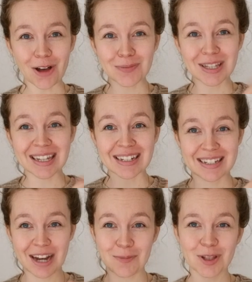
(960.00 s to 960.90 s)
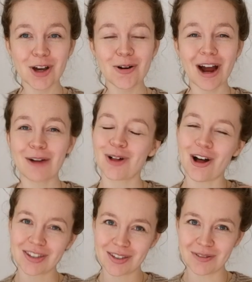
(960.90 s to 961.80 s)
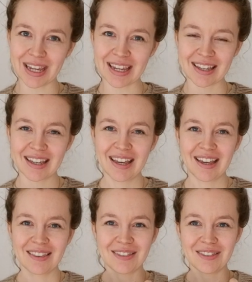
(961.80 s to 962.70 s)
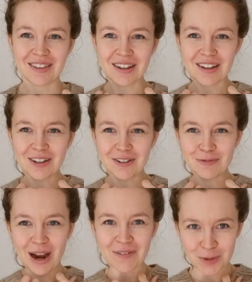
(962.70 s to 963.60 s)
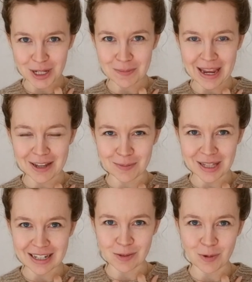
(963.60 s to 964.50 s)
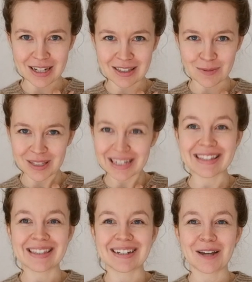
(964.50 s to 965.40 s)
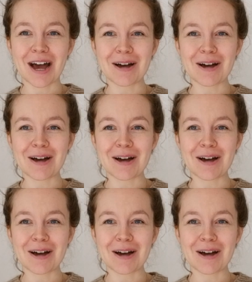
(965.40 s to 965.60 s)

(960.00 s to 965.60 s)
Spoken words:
all be linked down below. I will also link the Ravelry and Payhub links when it's released.